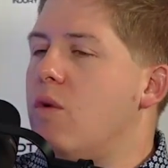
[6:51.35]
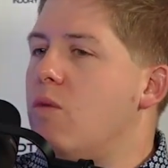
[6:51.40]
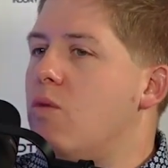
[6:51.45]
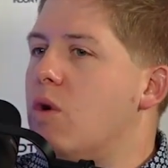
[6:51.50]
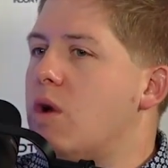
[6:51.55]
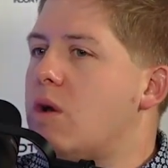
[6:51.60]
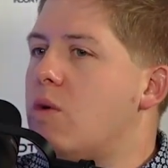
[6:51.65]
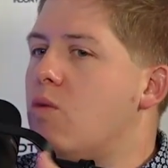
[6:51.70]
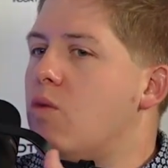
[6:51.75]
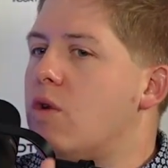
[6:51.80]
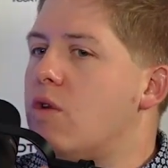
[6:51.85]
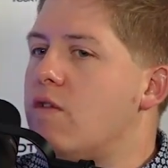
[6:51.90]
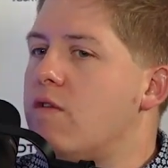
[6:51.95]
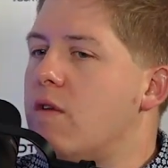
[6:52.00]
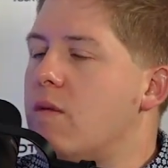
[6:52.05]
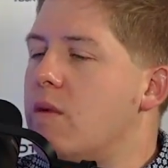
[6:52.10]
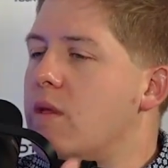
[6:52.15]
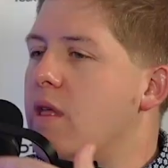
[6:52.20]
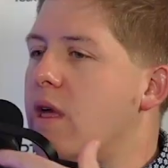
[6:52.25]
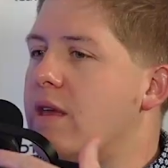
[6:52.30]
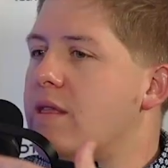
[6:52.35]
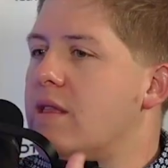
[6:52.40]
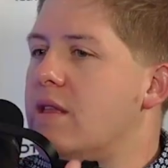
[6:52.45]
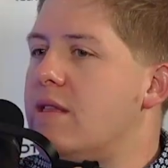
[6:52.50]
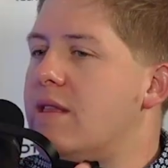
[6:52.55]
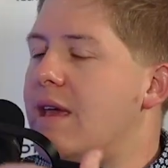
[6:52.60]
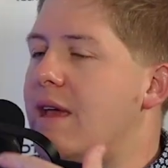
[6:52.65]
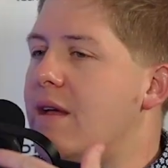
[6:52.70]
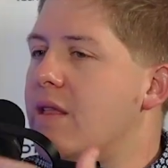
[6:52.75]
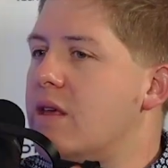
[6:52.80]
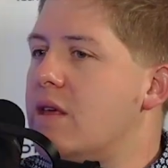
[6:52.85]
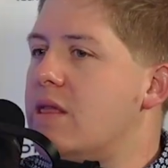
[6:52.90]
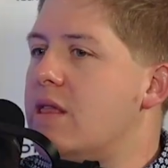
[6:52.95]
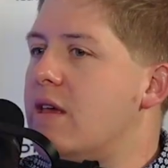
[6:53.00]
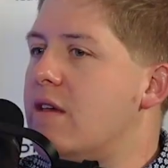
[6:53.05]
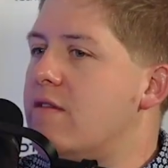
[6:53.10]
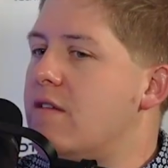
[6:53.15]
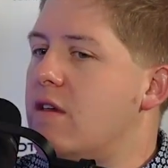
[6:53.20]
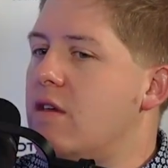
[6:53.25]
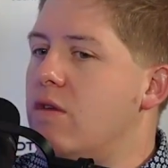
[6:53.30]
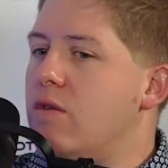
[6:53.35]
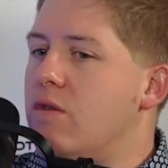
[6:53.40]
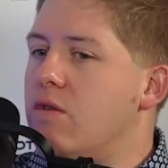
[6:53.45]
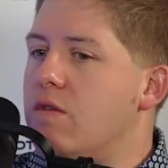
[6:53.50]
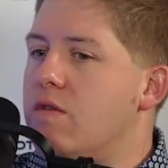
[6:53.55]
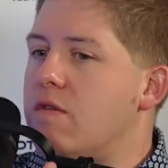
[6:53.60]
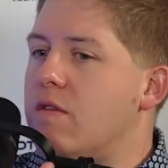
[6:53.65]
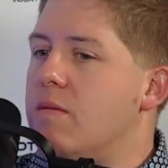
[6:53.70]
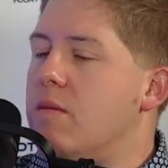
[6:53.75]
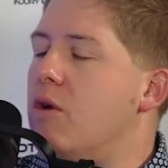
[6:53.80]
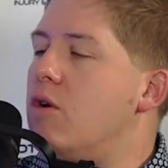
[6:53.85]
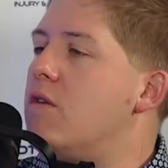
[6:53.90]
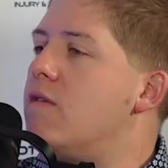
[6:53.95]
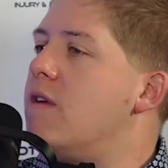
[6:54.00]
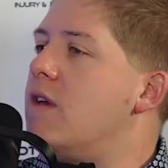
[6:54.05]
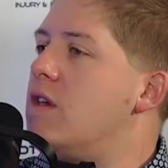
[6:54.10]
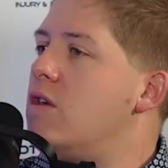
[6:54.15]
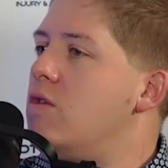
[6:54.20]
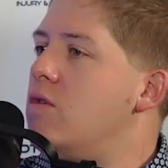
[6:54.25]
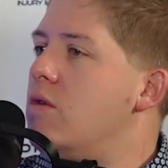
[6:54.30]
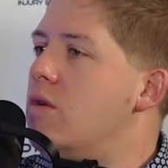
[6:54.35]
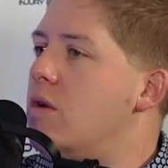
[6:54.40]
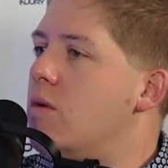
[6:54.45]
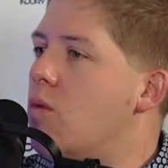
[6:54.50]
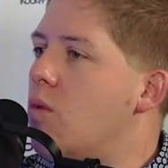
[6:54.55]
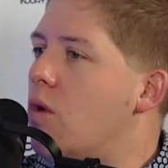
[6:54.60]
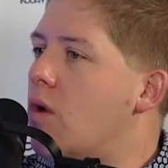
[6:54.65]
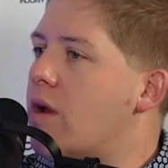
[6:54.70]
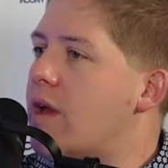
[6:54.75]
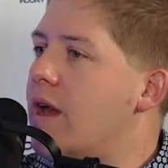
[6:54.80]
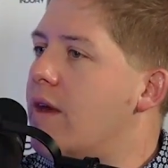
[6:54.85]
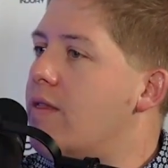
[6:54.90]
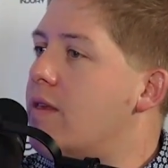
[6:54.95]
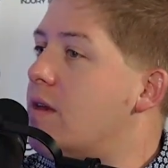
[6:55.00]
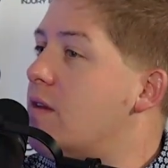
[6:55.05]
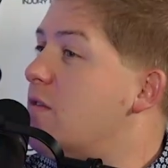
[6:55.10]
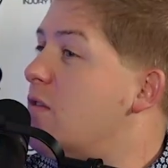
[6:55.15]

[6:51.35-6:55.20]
What are some of like the daily things that you use to motivate you in a work ethic?